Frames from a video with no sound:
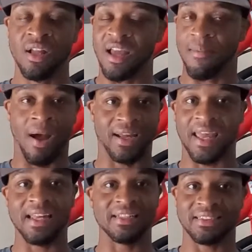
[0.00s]
and my
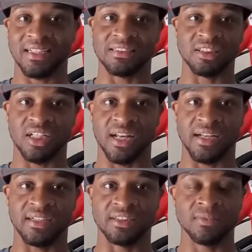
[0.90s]
cadence hasn't
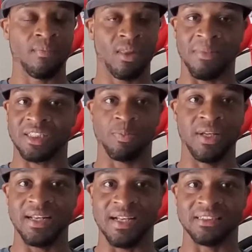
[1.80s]
changed, My
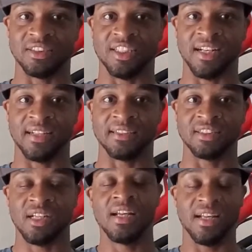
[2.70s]
speed hasn't
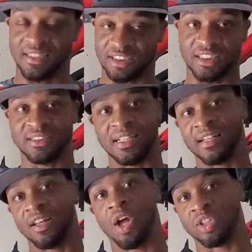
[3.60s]
changed. It's just that
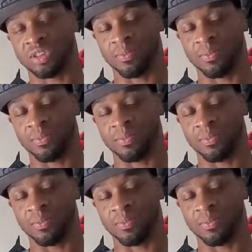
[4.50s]
it lost